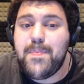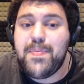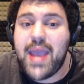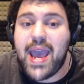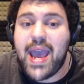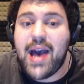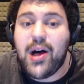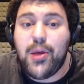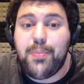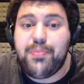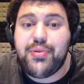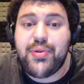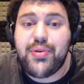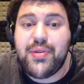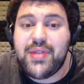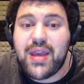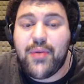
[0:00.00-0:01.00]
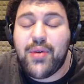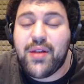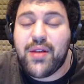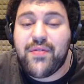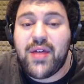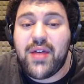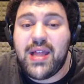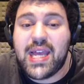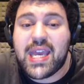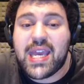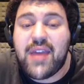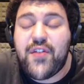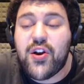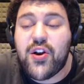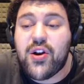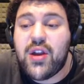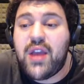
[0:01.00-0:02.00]
help. They would have like, if
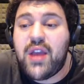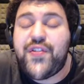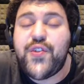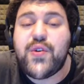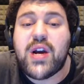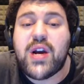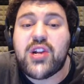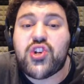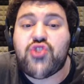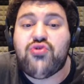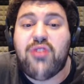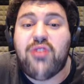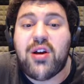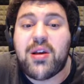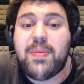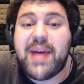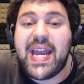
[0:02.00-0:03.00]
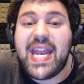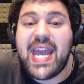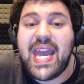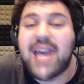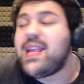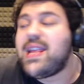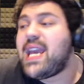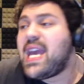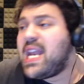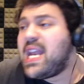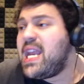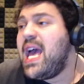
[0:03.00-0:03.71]
you got shrunk by an alien,